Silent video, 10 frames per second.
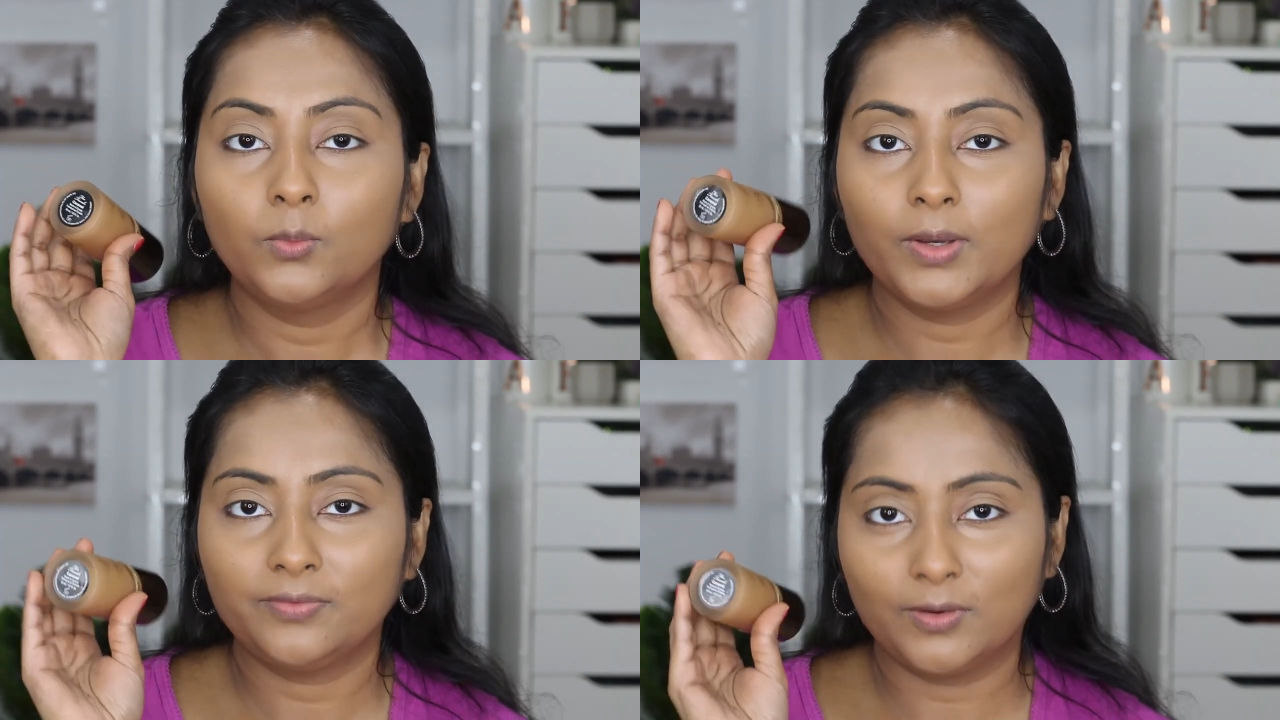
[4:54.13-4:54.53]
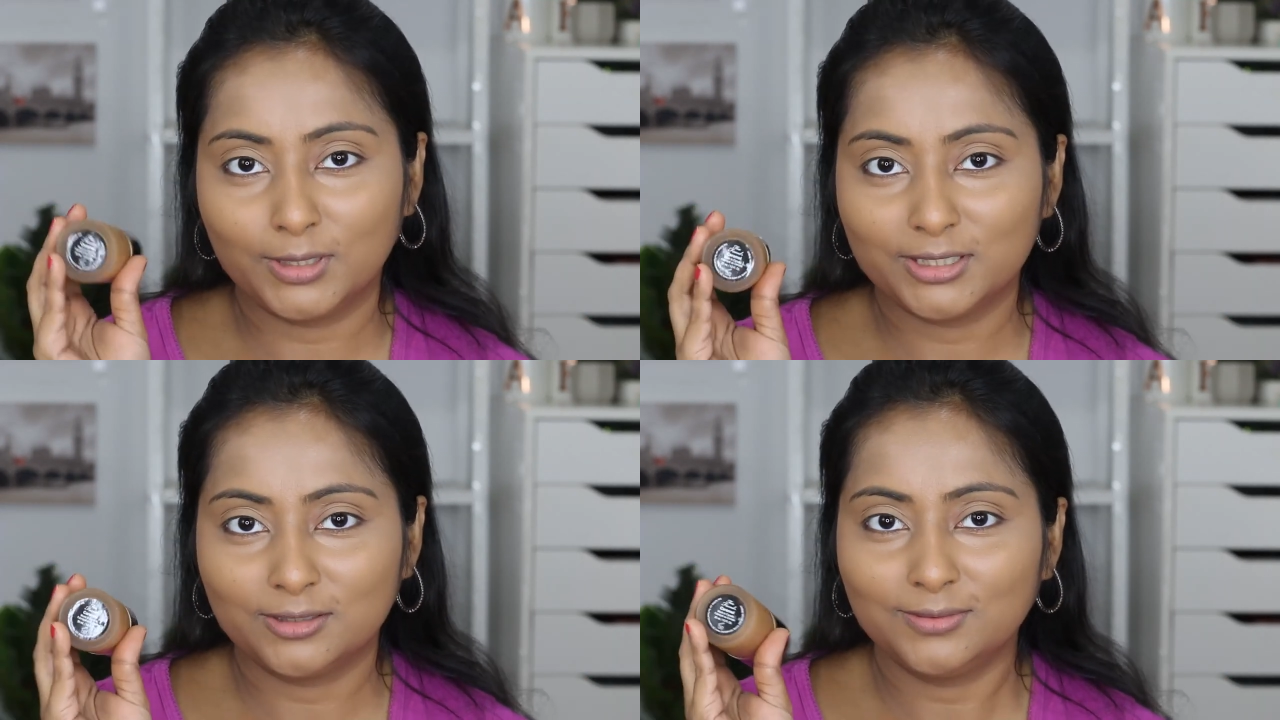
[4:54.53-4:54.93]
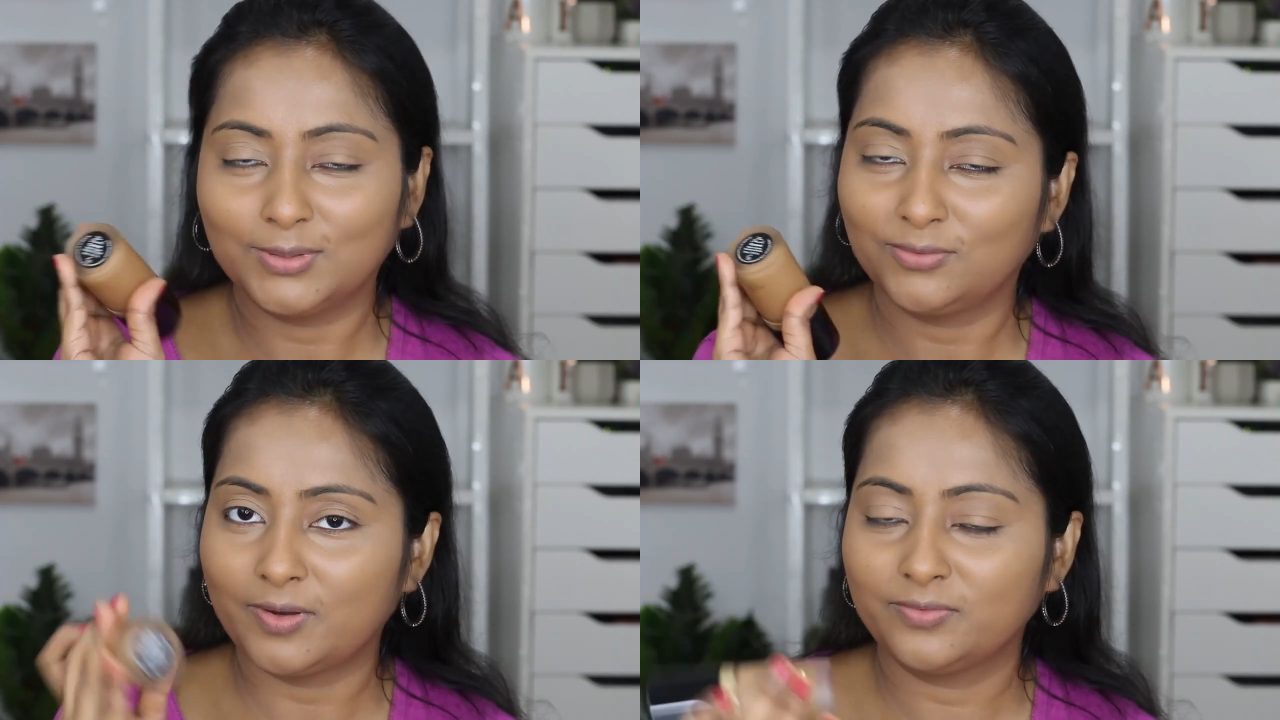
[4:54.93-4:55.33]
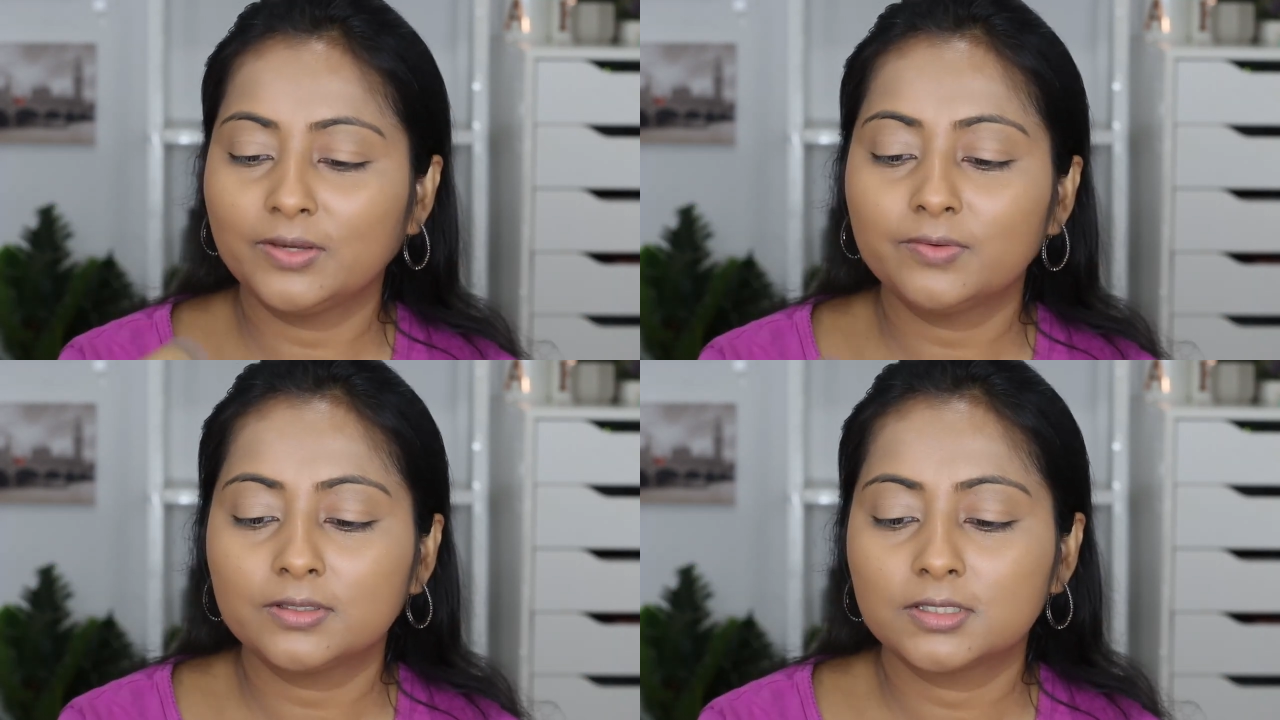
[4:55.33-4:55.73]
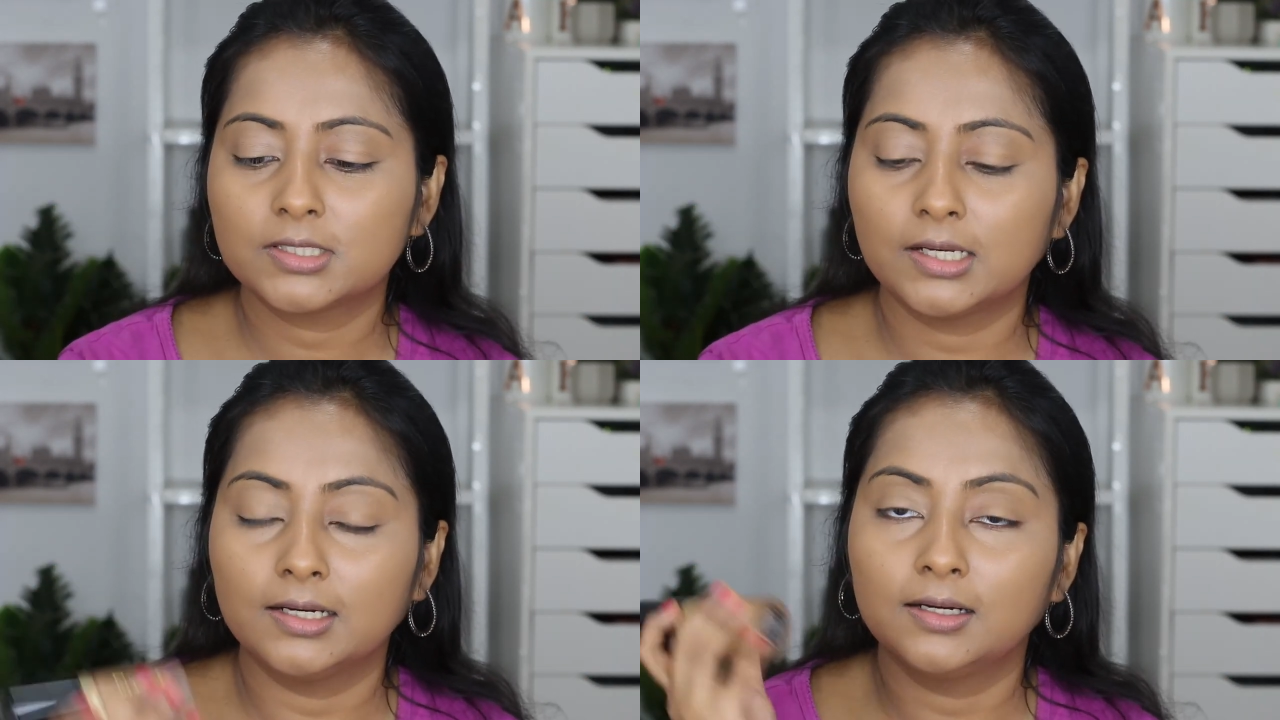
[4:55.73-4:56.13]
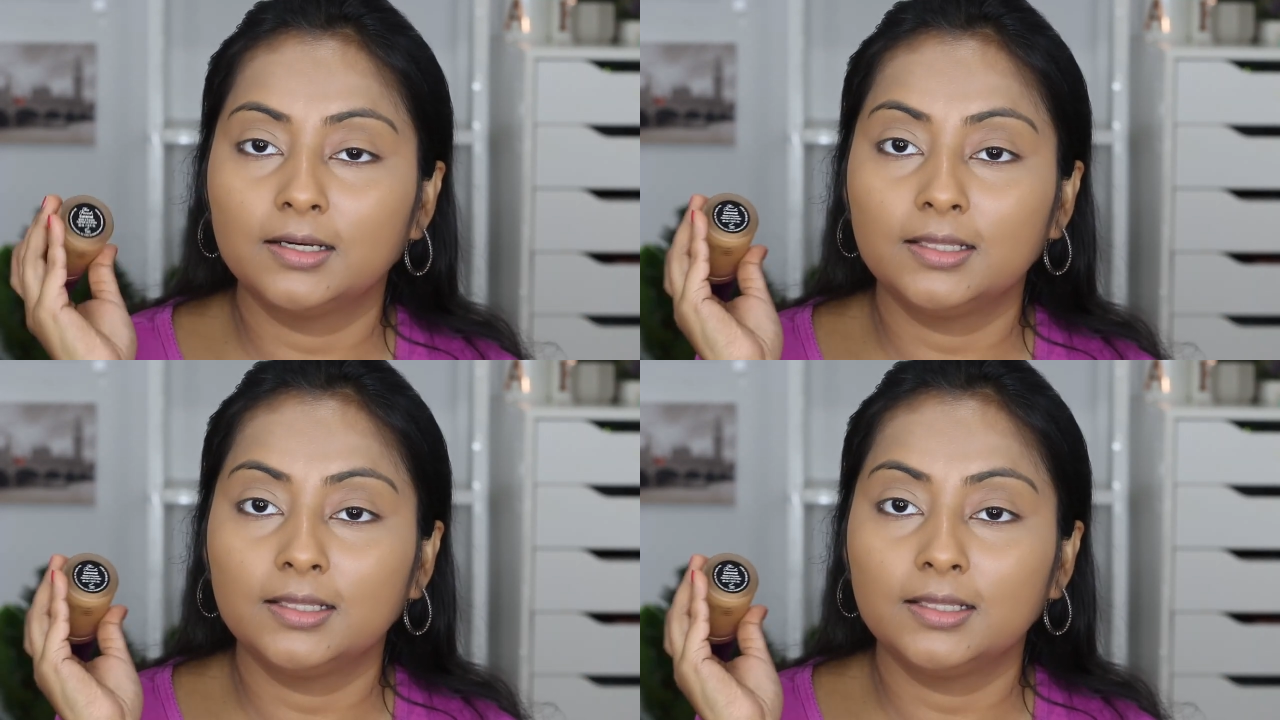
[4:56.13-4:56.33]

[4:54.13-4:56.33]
Way foundation one of my favorites uh,